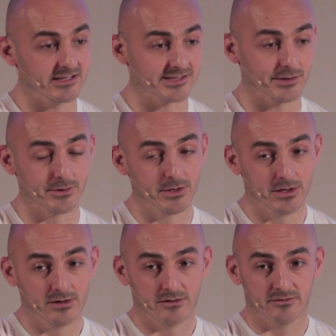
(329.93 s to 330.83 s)
So
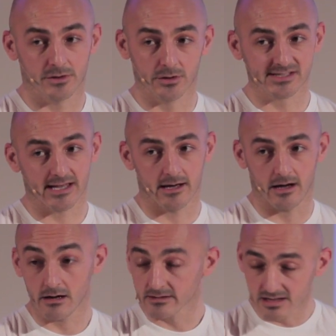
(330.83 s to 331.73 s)
for those that
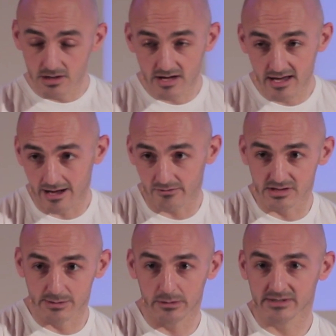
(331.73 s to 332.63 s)
aren't in the U K, haven't
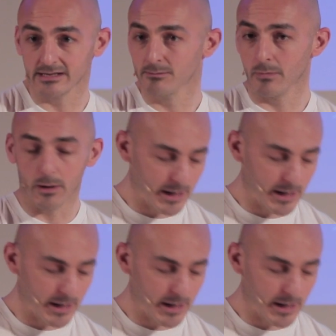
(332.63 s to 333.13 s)
used the B B C,